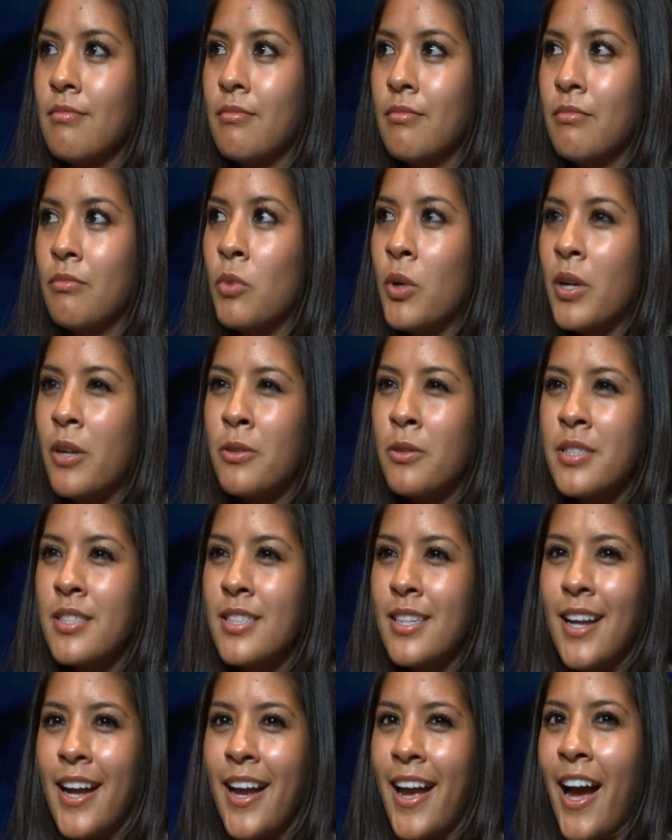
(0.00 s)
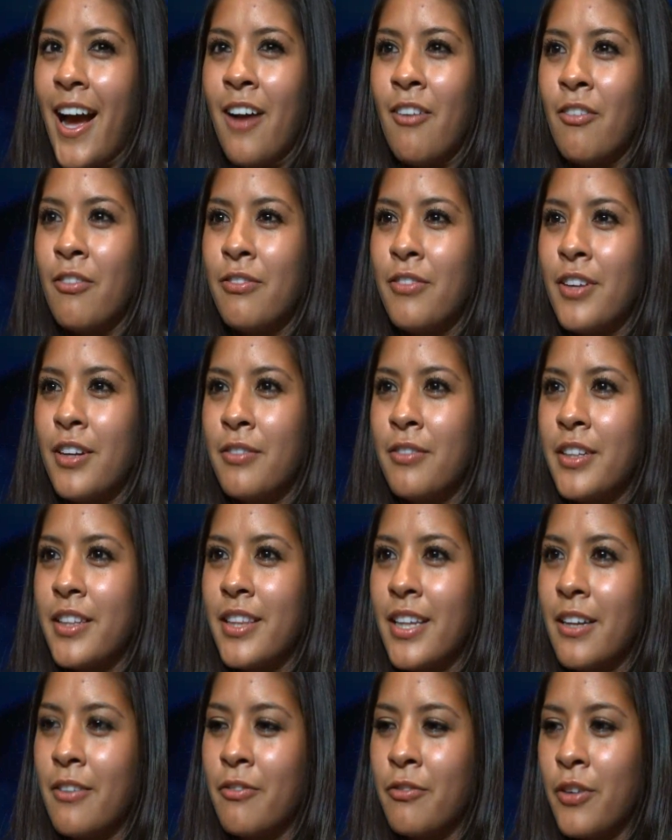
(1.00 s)
what else did I have?
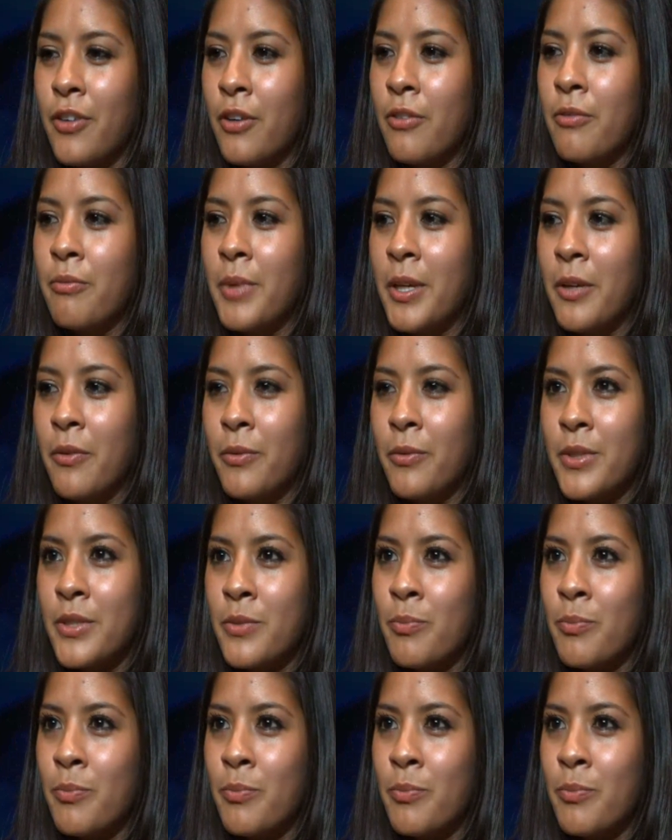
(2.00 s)
Everything in front of me was